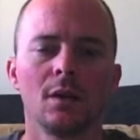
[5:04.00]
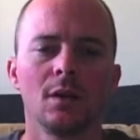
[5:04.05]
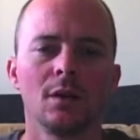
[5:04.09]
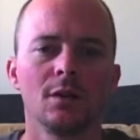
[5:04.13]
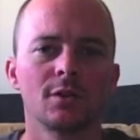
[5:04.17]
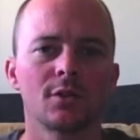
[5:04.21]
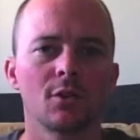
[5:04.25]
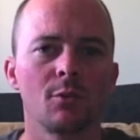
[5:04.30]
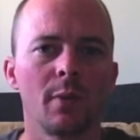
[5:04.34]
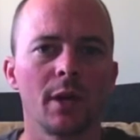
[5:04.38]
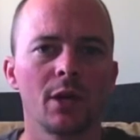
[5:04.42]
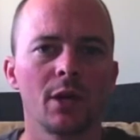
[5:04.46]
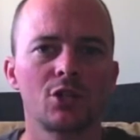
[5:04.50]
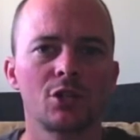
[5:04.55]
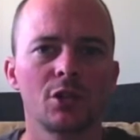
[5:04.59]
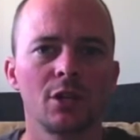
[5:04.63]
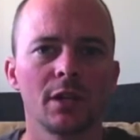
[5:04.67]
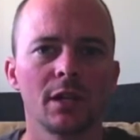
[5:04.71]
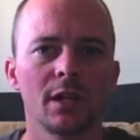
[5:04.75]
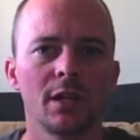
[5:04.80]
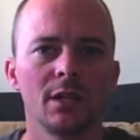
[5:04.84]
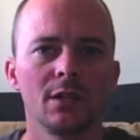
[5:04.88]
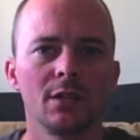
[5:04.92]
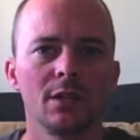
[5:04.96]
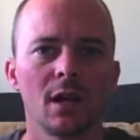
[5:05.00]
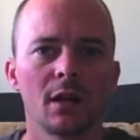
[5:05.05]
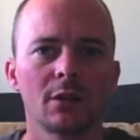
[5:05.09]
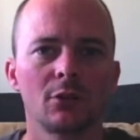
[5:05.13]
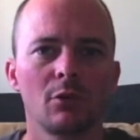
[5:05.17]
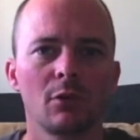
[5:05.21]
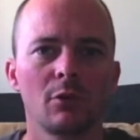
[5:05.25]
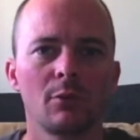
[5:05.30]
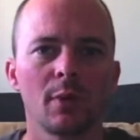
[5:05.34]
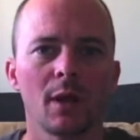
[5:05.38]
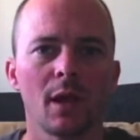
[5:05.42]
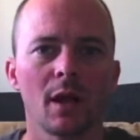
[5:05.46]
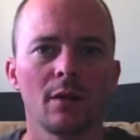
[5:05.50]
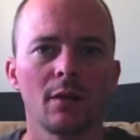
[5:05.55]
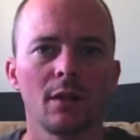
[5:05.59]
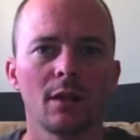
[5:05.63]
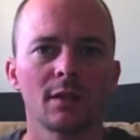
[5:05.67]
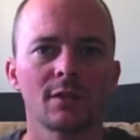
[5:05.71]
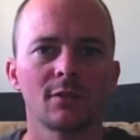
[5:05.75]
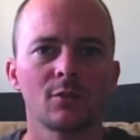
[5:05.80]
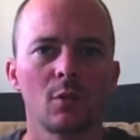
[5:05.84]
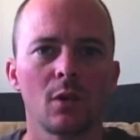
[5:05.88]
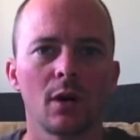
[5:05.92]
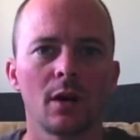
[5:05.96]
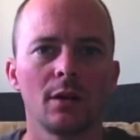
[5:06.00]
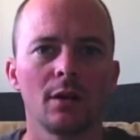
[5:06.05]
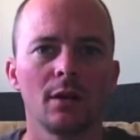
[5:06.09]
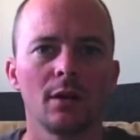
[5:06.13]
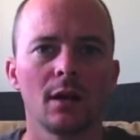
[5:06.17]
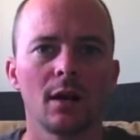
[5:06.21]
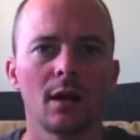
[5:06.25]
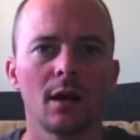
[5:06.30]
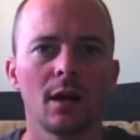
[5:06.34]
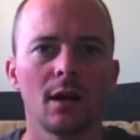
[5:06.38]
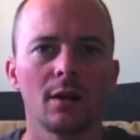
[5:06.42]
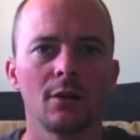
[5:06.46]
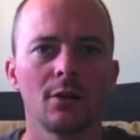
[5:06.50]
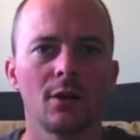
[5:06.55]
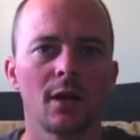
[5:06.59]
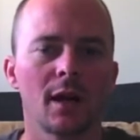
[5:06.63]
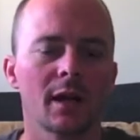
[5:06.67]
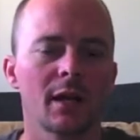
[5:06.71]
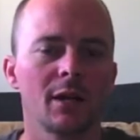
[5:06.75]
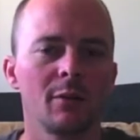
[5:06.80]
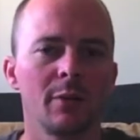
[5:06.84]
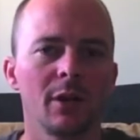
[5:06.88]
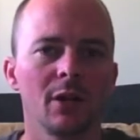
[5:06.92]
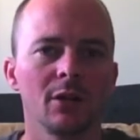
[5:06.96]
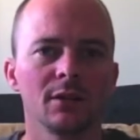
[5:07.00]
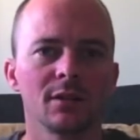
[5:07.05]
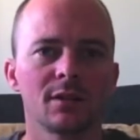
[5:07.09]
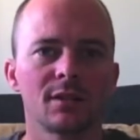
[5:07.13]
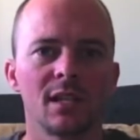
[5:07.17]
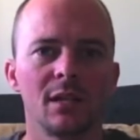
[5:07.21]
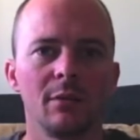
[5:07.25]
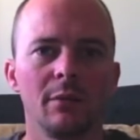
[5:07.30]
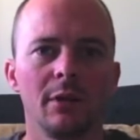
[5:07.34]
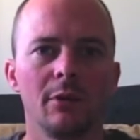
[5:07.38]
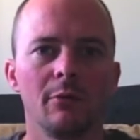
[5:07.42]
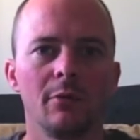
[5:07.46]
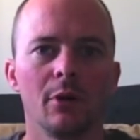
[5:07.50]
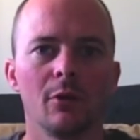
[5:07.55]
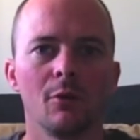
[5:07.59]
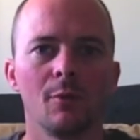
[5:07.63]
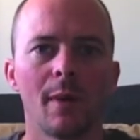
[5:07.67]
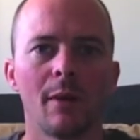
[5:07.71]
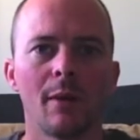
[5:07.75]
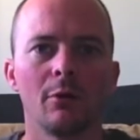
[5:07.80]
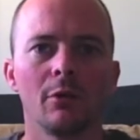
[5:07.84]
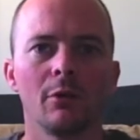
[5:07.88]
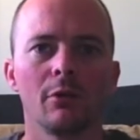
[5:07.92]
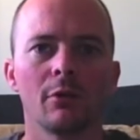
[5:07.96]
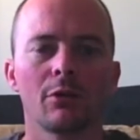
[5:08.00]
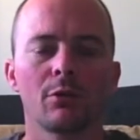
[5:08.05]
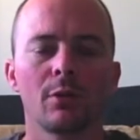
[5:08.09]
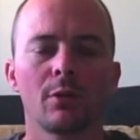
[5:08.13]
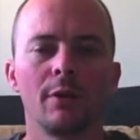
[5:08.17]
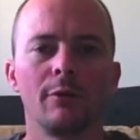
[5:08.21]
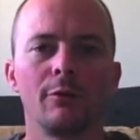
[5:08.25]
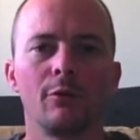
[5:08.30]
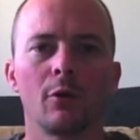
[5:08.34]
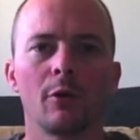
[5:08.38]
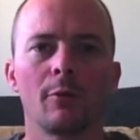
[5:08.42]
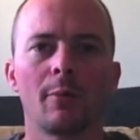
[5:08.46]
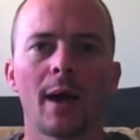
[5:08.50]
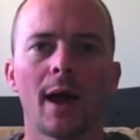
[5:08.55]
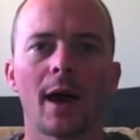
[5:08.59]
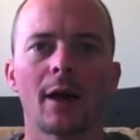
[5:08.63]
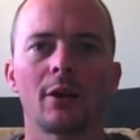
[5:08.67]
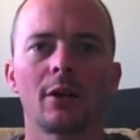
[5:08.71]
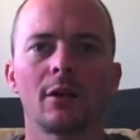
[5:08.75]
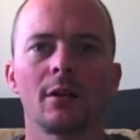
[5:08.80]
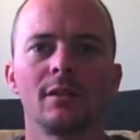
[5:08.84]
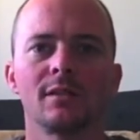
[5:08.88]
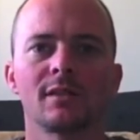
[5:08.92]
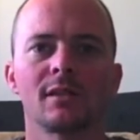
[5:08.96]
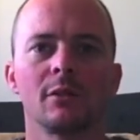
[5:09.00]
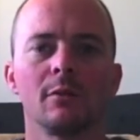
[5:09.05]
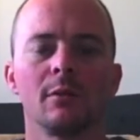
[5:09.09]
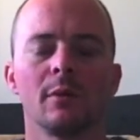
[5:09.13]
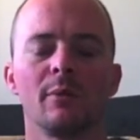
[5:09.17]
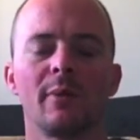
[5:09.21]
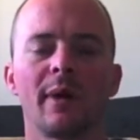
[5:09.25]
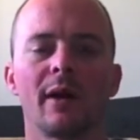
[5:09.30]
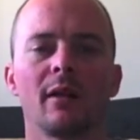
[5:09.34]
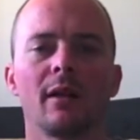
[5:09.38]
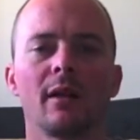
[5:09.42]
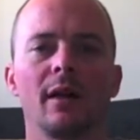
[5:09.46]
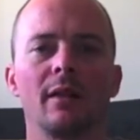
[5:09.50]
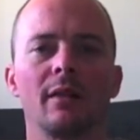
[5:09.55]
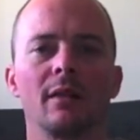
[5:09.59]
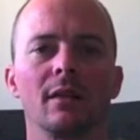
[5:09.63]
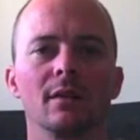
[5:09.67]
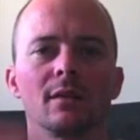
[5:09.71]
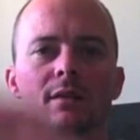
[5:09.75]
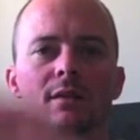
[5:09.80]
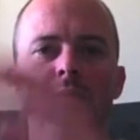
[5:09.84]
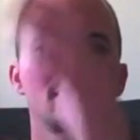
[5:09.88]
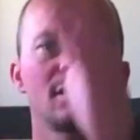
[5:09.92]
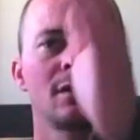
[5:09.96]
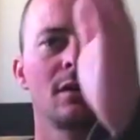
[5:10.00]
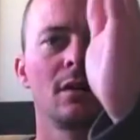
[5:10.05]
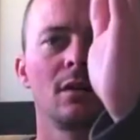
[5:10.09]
So make sure to conduct with me on this one. You're not going to be able to see me, but remember your 3/4 pattern is going to be about like this.